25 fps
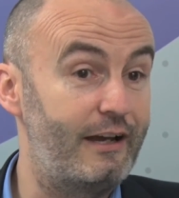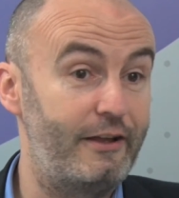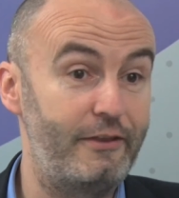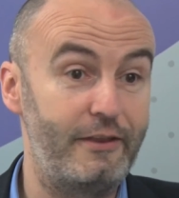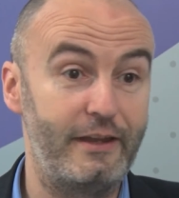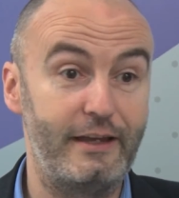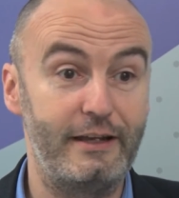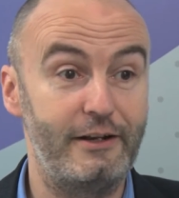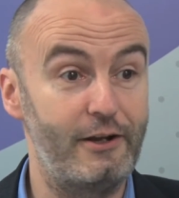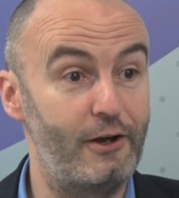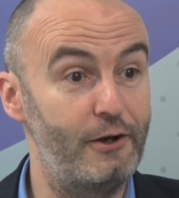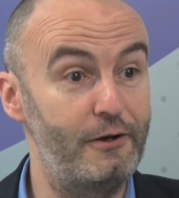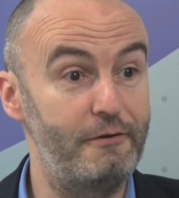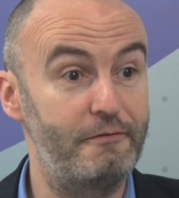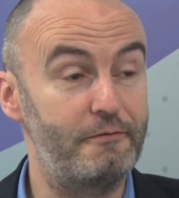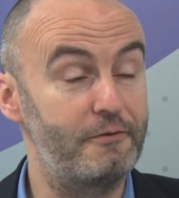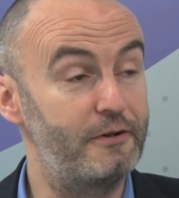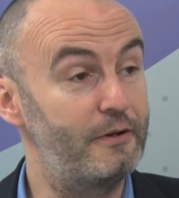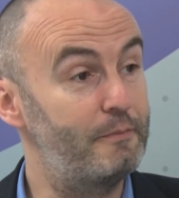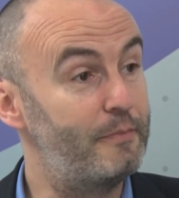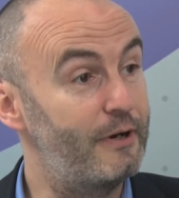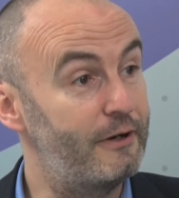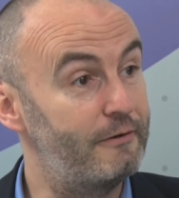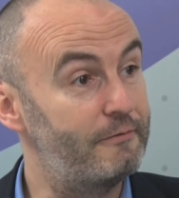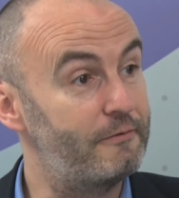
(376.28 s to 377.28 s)
And then over
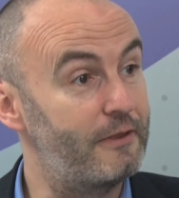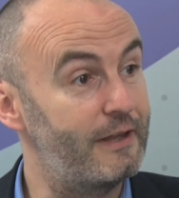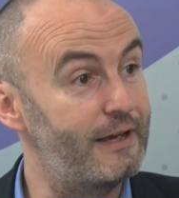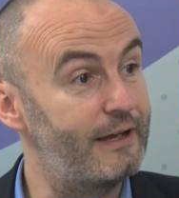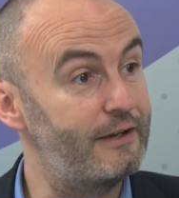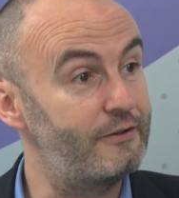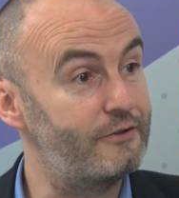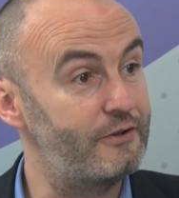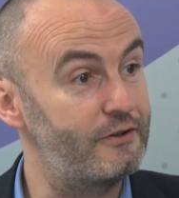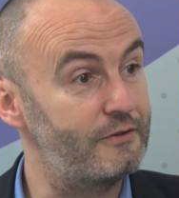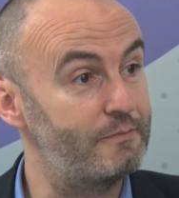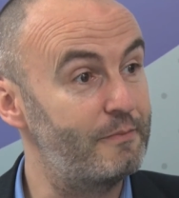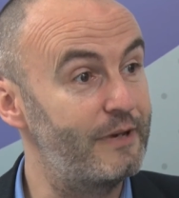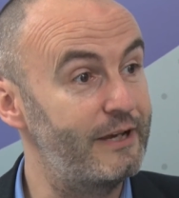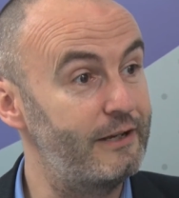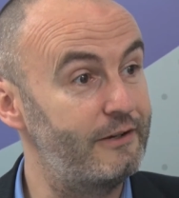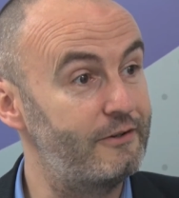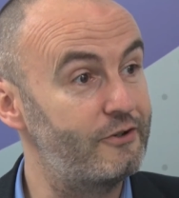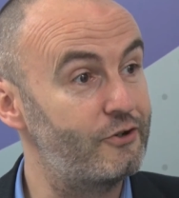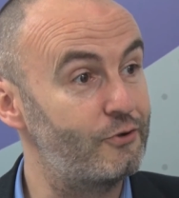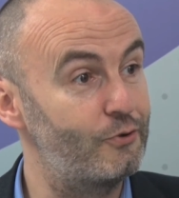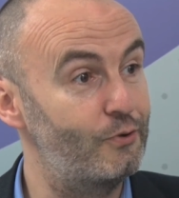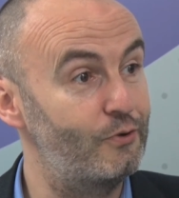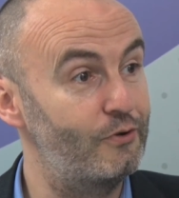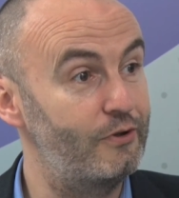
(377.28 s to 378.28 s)
and above that, just make
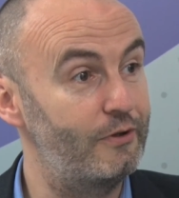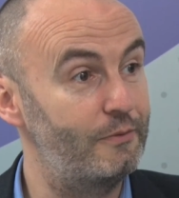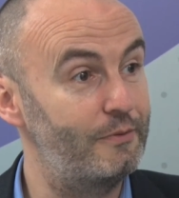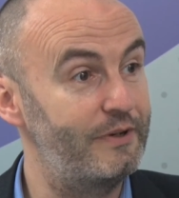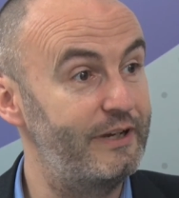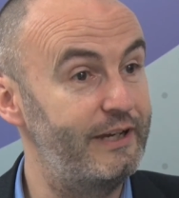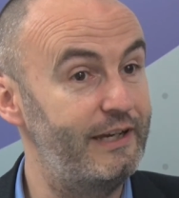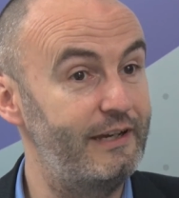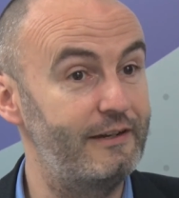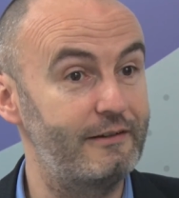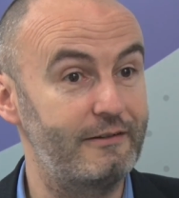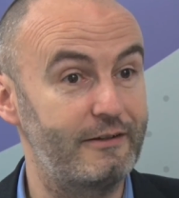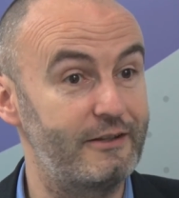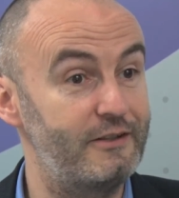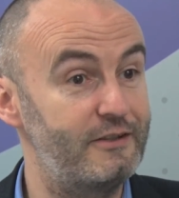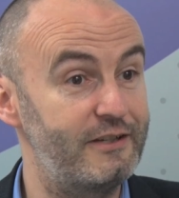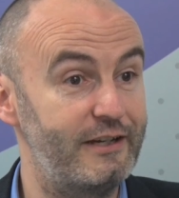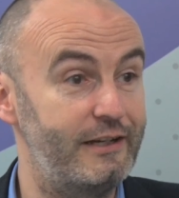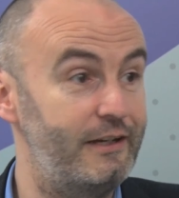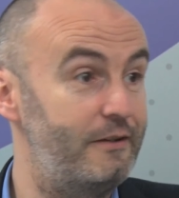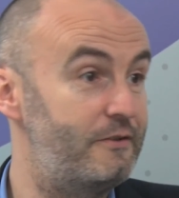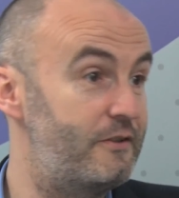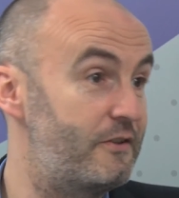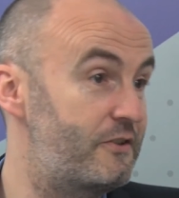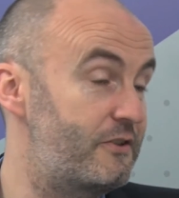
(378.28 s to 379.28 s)
sure that we
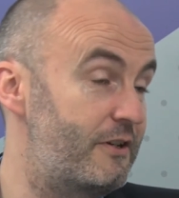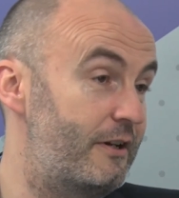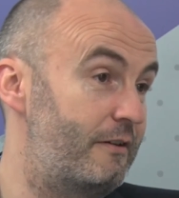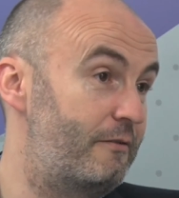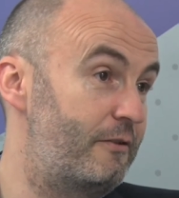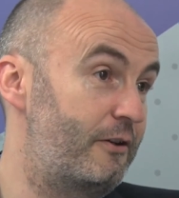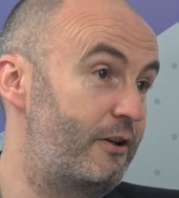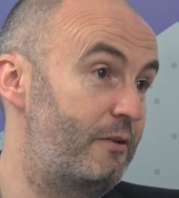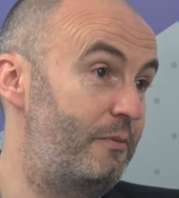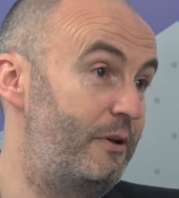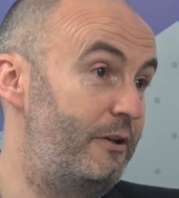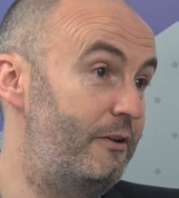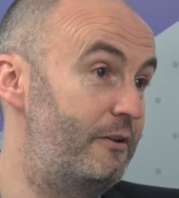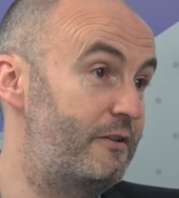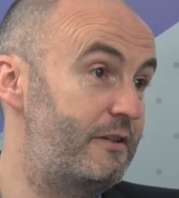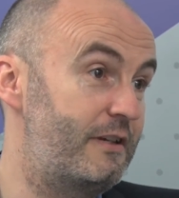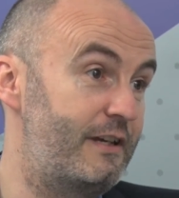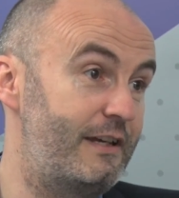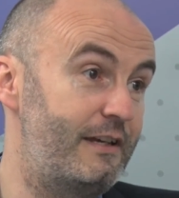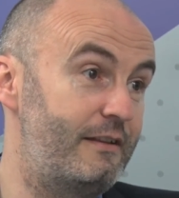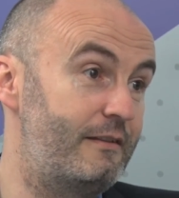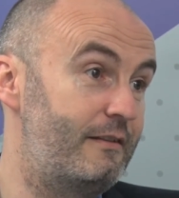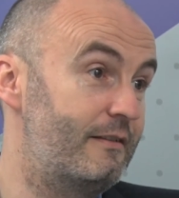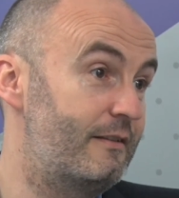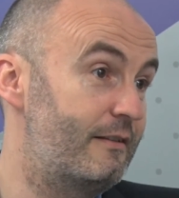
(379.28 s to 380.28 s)
continue to serve the
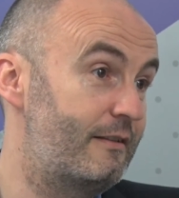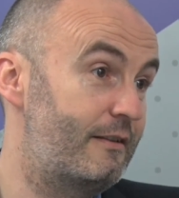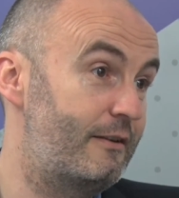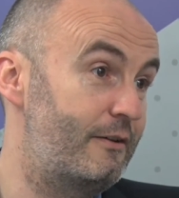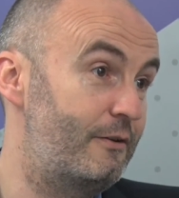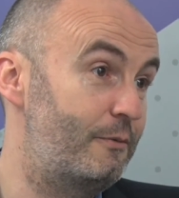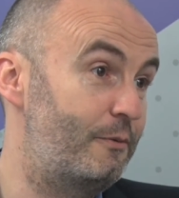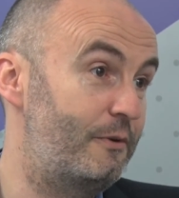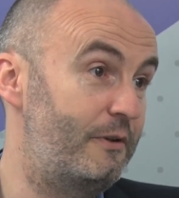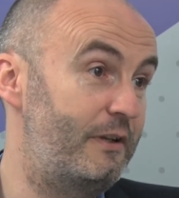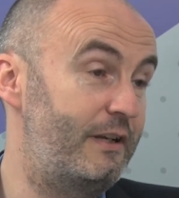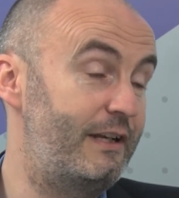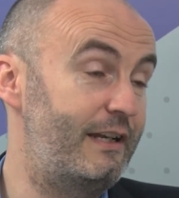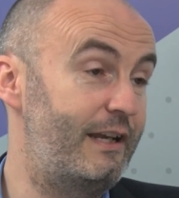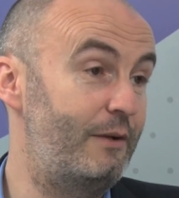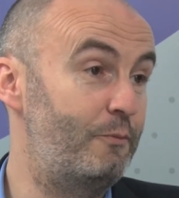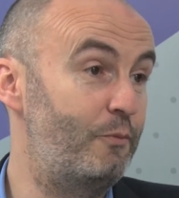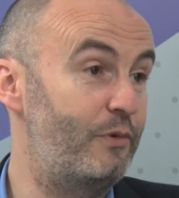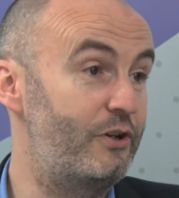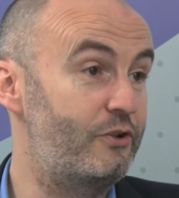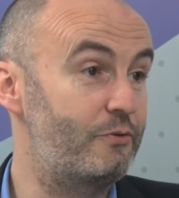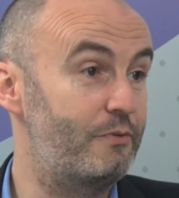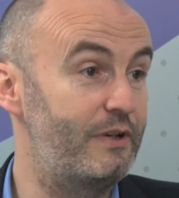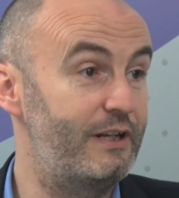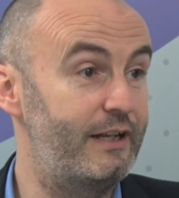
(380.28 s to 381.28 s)
community in
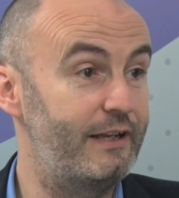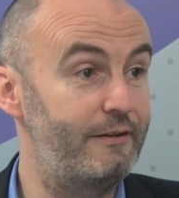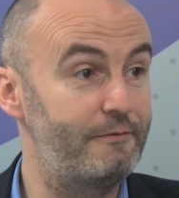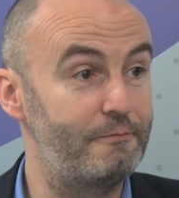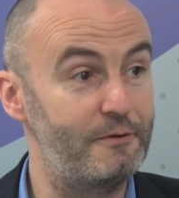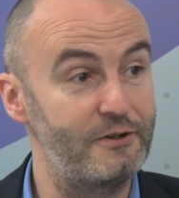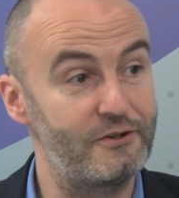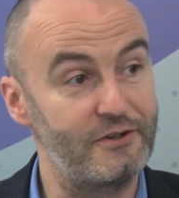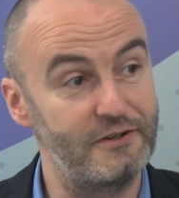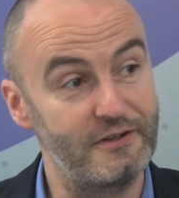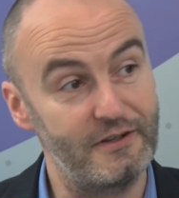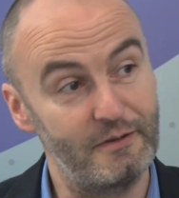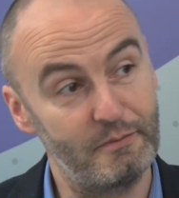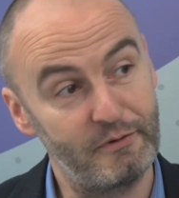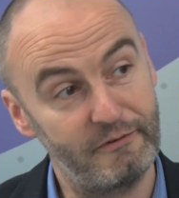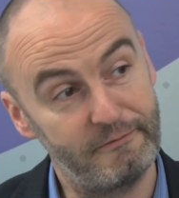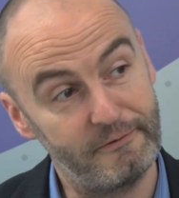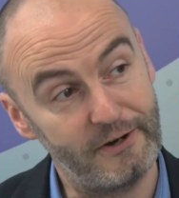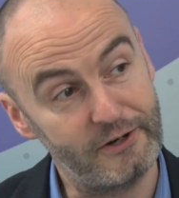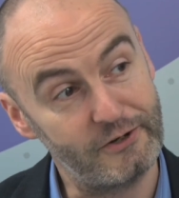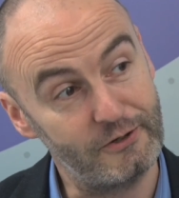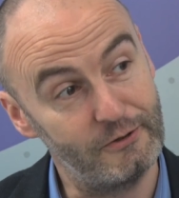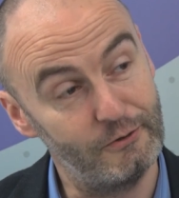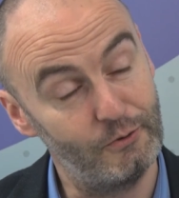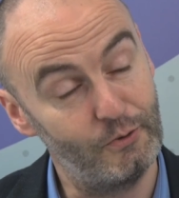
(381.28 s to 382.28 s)
which we live, which is the
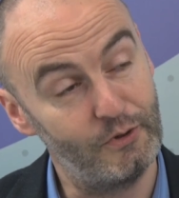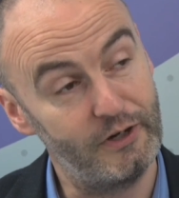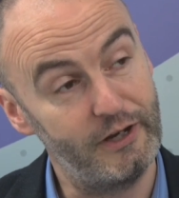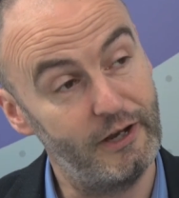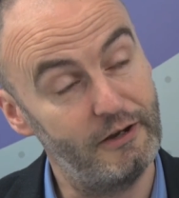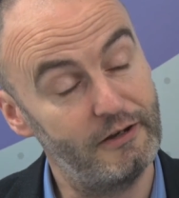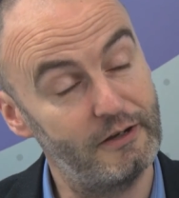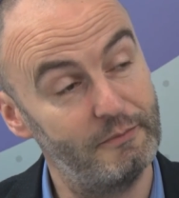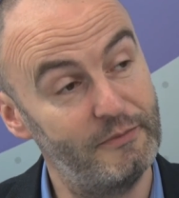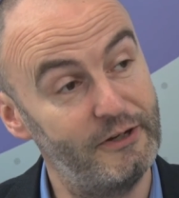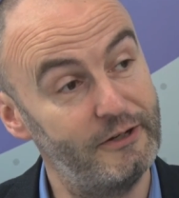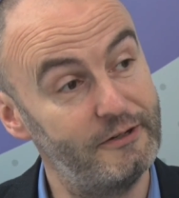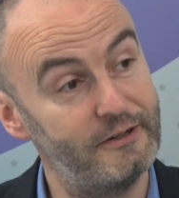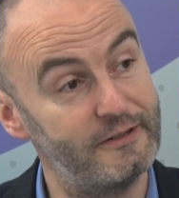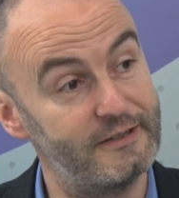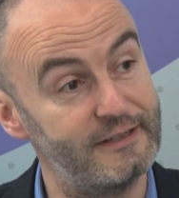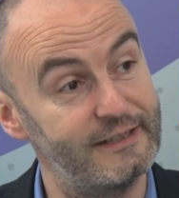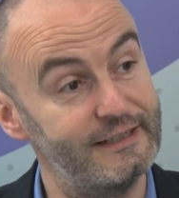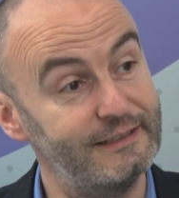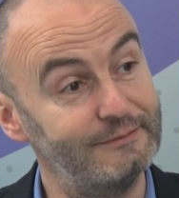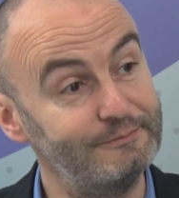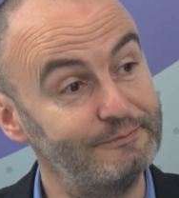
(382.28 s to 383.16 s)
professional audio community.